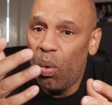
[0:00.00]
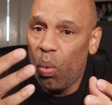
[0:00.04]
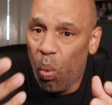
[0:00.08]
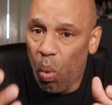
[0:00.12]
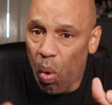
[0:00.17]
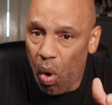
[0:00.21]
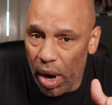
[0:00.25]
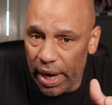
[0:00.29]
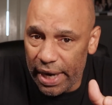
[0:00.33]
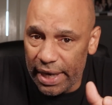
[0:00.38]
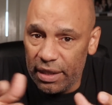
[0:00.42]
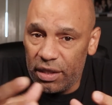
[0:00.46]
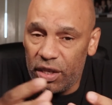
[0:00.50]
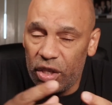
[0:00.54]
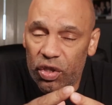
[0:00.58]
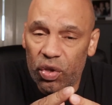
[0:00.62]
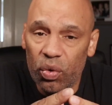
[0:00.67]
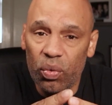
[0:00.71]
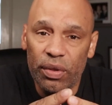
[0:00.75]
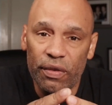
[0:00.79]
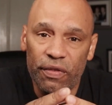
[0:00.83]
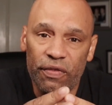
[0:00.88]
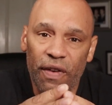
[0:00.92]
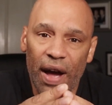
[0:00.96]
wanting to
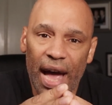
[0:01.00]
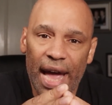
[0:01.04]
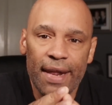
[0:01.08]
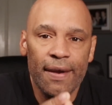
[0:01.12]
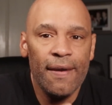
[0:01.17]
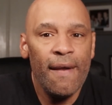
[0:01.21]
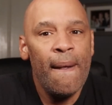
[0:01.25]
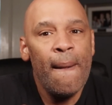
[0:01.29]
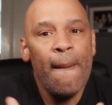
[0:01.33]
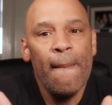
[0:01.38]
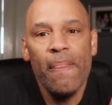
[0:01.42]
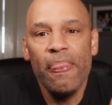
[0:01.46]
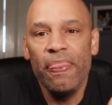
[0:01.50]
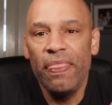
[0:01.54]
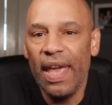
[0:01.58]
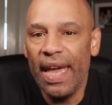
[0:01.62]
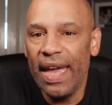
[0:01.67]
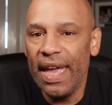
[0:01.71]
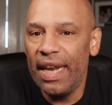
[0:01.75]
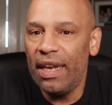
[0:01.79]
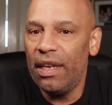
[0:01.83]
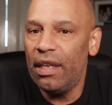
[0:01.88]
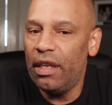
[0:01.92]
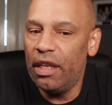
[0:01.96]
do the fight,
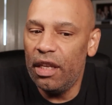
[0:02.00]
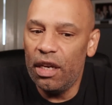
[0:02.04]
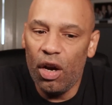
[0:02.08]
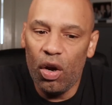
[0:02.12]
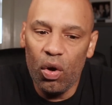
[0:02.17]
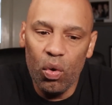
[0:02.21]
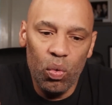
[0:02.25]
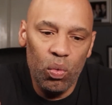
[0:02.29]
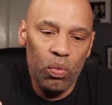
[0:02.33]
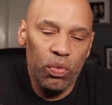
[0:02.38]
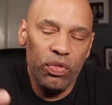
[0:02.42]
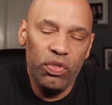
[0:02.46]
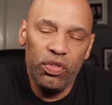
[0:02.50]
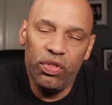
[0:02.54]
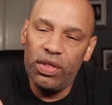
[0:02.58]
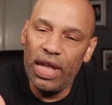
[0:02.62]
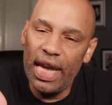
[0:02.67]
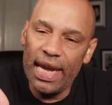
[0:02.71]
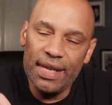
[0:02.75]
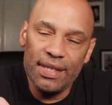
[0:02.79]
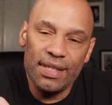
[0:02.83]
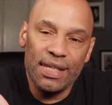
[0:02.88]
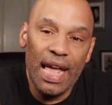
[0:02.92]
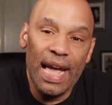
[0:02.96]
then, you know,
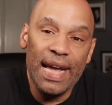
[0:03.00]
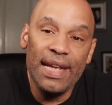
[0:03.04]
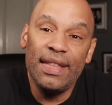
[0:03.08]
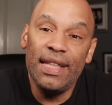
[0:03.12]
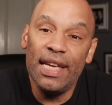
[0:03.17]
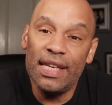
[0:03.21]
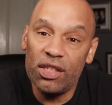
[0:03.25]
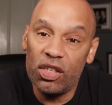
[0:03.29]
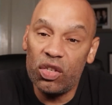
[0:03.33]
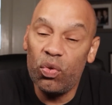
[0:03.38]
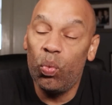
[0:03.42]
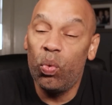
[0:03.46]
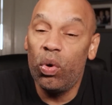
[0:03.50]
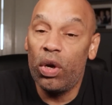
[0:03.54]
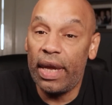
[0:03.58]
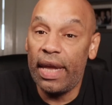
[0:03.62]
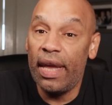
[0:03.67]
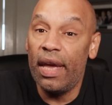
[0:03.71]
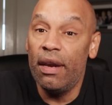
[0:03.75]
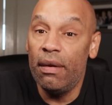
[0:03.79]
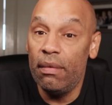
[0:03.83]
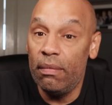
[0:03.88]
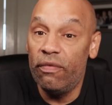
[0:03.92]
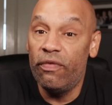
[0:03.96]
things like this
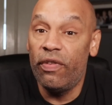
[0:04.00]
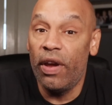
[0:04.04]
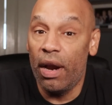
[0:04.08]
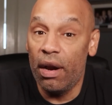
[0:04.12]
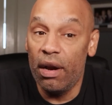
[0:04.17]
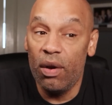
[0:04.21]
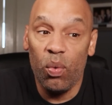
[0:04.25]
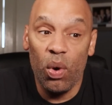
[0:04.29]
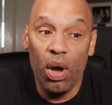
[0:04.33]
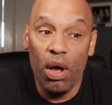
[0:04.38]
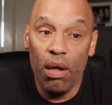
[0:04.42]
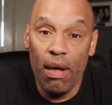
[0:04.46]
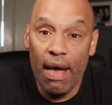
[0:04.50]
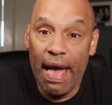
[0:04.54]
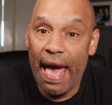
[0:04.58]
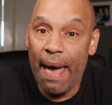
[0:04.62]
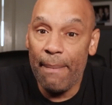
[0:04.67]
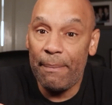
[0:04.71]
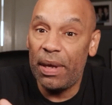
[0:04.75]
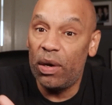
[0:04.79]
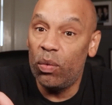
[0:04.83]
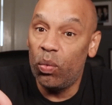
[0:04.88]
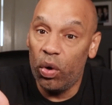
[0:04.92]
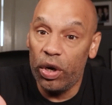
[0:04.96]
can very well
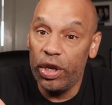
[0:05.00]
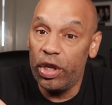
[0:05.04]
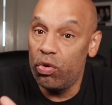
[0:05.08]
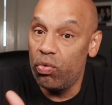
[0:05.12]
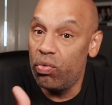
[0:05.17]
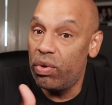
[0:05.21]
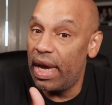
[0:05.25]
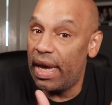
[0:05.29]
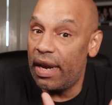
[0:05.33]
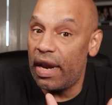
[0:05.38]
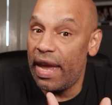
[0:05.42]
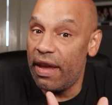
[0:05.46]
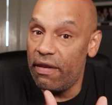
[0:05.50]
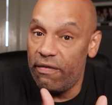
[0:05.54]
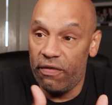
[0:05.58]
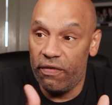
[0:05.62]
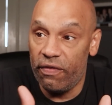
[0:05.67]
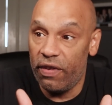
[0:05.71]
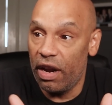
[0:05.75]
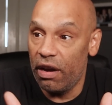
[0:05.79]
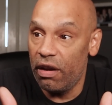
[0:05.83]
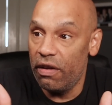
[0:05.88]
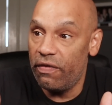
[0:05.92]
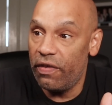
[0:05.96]
happen, where you get a
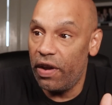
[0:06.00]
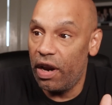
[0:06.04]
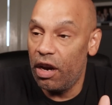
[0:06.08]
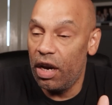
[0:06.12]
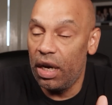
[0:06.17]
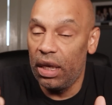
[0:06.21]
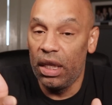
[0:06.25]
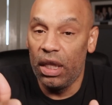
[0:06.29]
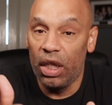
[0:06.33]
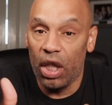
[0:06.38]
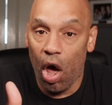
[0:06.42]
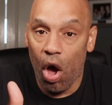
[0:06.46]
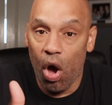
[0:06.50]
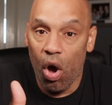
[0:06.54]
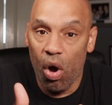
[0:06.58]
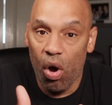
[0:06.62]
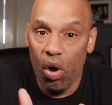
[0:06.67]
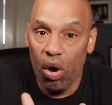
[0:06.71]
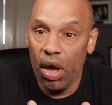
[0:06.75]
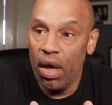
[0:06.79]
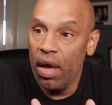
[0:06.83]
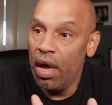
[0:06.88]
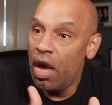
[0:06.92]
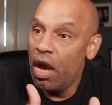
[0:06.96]
very, very
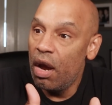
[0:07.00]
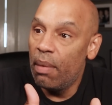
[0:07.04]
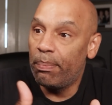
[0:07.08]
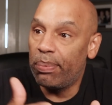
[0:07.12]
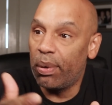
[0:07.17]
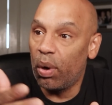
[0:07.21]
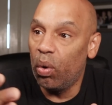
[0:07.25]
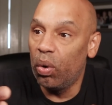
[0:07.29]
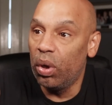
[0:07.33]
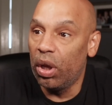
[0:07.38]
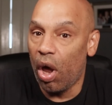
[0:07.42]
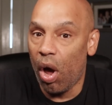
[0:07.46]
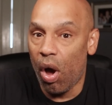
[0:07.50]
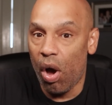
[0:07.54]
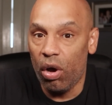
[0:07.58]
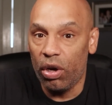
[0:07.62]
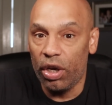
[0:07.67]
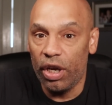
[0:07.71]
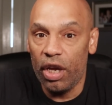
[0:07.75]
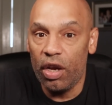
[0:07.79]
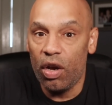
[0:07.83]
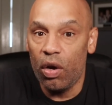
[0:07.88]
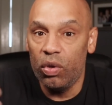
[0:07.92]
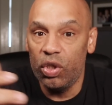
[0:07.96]
long,
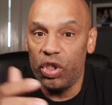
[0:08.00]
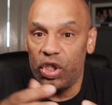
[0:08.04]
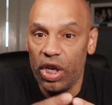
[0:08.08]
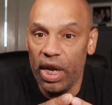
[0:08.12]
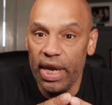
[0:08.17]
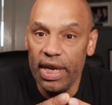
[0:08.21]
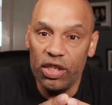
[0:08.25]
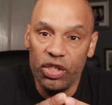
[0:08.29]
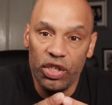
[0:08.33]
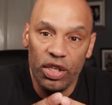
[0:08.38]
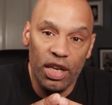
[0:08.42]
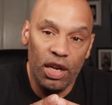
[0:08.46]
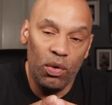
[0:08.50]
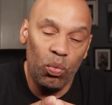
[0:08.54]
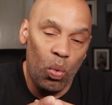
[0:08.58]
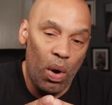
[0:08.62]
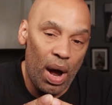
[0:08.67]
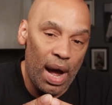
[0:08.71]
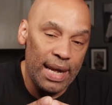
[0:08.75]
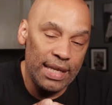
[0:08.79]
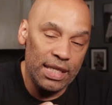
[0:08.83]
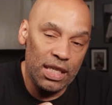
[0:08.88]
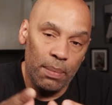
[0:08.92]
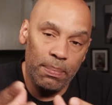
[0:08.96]
prolonged negotiation that
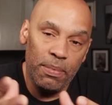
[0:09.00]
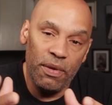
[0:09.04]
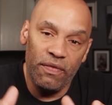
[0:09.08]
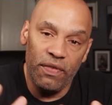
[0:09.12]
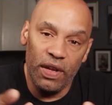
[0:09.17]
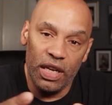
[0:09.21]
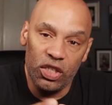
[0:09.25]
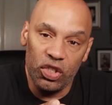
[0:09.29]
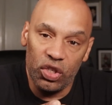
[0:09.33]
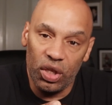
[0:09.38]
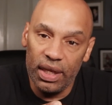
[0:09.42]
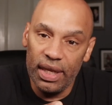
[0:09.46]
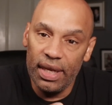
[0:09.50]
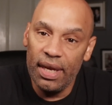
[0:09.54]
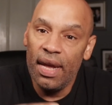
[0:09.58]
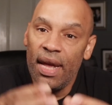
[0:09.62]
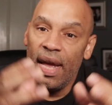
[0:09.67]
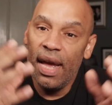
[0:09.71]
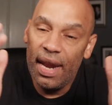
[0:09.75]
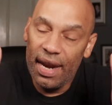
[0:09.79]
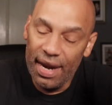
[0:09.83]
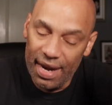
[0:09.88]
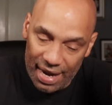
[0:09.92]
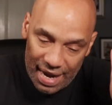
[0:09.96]
winds up eventually
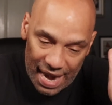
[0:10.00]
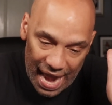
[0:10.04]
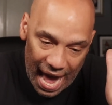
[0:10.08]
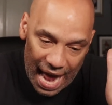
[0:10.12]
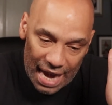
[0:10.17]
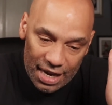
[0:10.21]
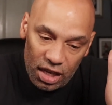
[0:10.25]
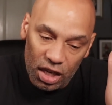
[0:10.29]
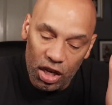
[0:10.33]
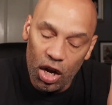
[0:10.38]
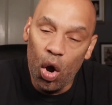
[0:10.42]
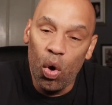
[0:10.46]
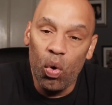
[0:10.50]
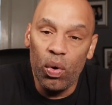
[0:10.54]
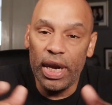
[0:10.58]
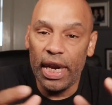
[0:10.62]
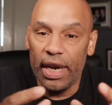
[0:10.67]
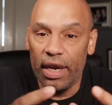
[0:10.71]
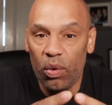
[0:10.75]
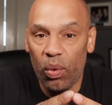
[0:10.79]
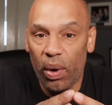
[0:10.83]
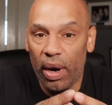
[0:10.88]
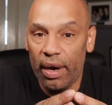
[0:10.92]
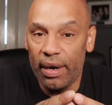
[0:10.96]
not going
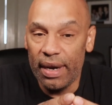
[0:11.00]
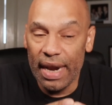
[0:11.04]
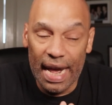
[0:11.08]
anywhere.